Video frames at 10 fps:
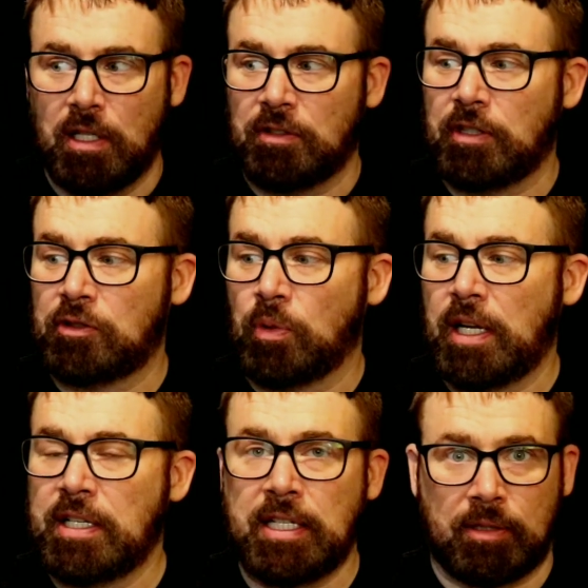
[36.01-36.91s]
So that's what
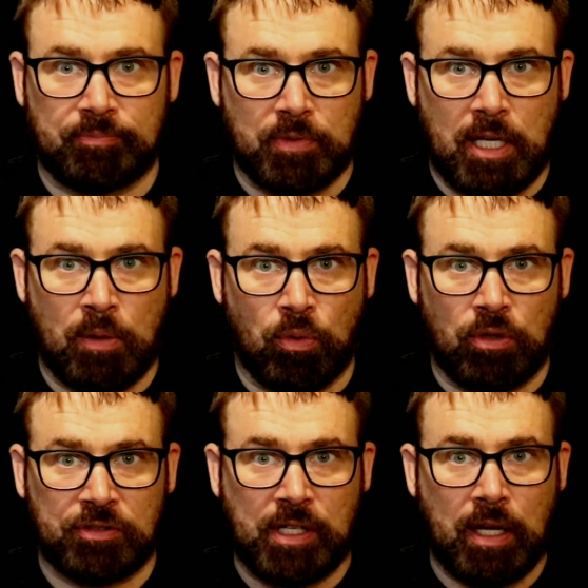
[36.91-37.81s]
I did, and we're
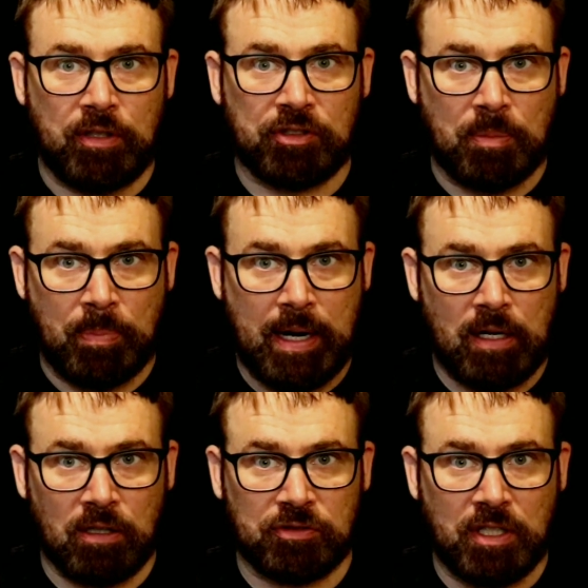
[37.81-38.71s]
going to see how this
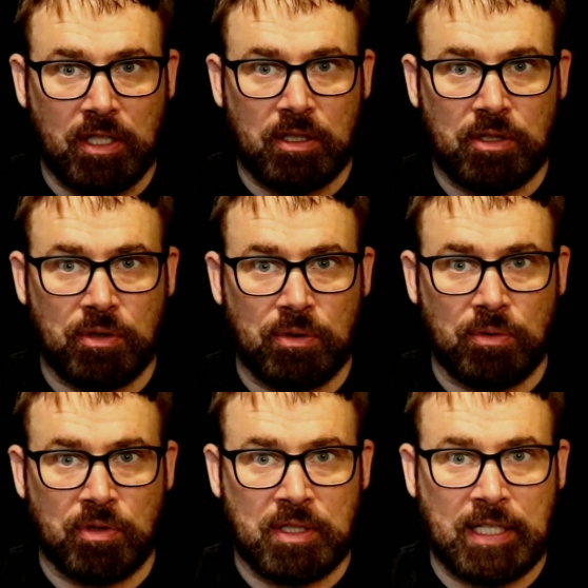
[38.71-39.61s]
compares
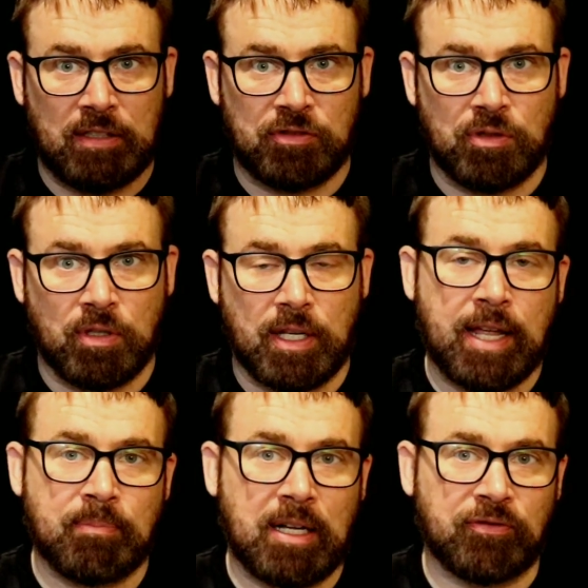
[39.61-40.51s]
to the T.E.N.S unit
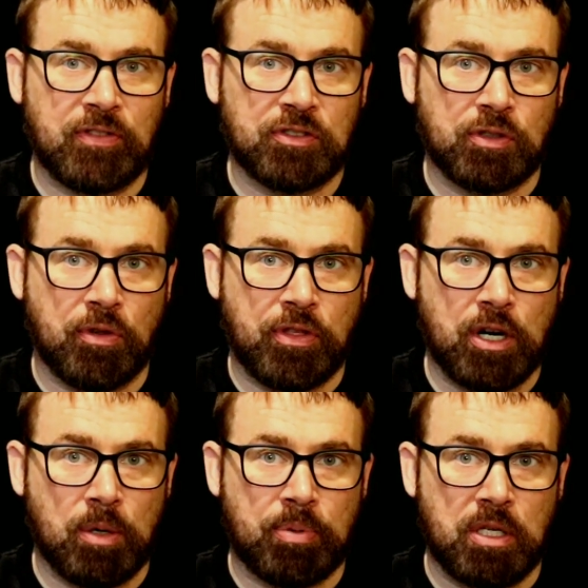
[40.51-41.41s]
at my physical
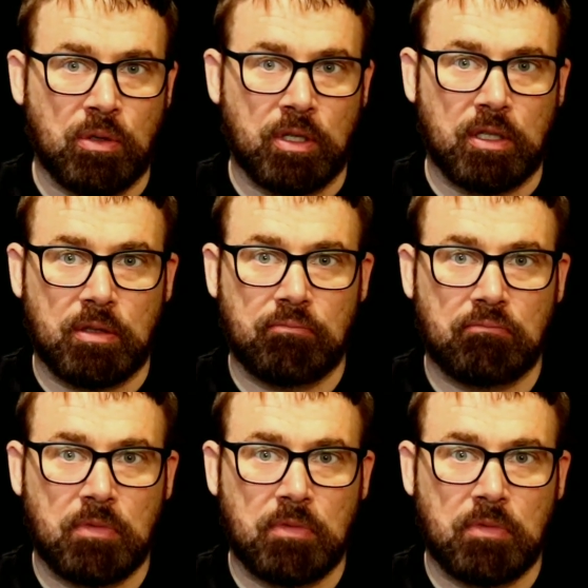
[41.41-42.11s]
therapy unit.